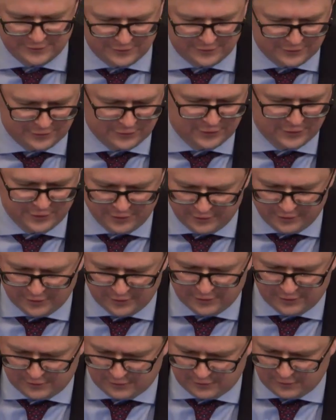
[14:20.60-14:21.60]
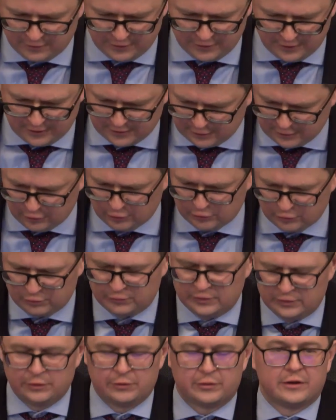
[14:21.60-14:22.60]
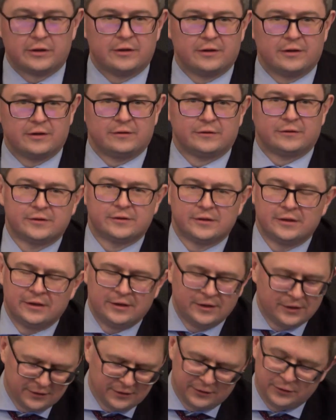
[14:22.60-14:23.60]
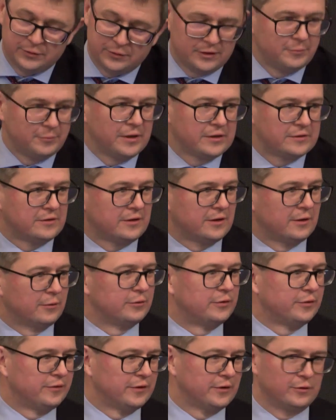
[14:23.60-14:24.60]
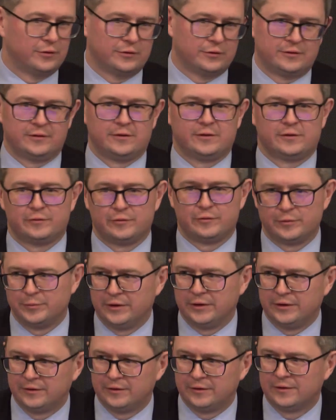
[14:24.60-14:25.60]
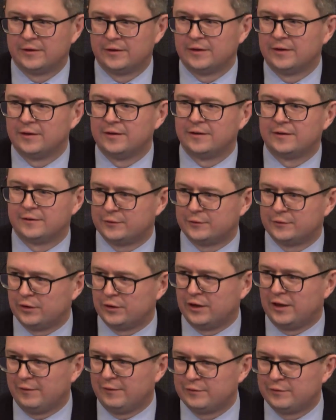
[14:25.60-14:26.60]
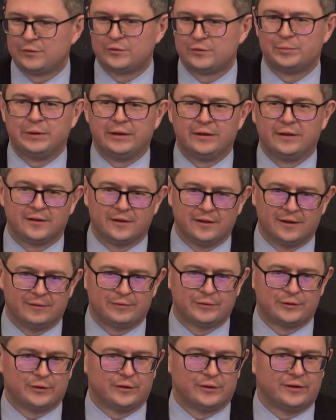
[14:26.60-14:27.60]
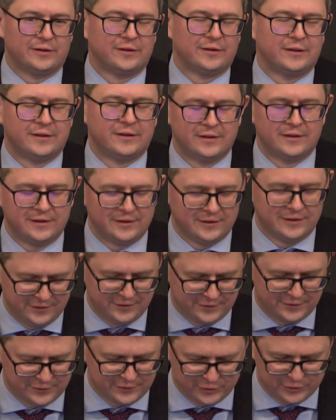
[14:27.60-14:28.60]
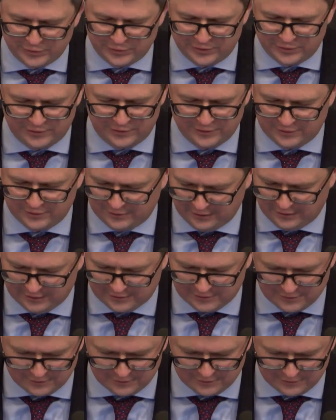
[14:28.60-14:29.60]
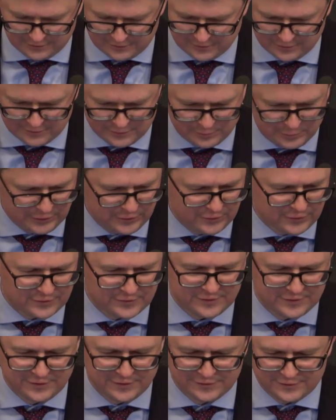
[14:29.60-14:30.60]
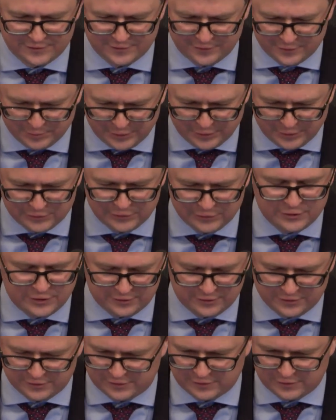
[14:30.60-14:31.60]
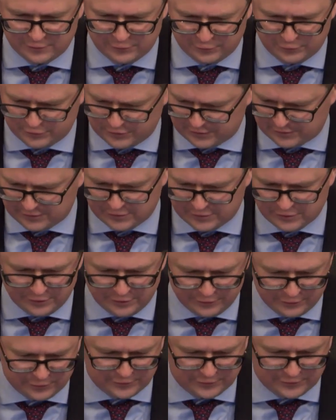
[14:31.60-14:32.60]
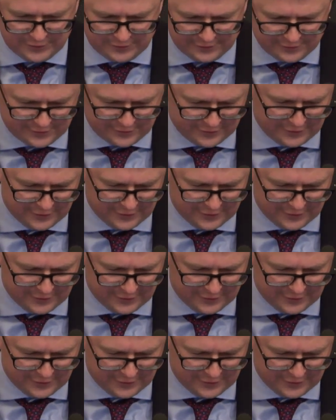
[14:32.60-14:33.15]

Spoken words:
and thanks a lot to the organizers. You can imagine how difficult it is for me to have to speak after so many excellent speakers, and especially judges, and Lord Justice Arnold and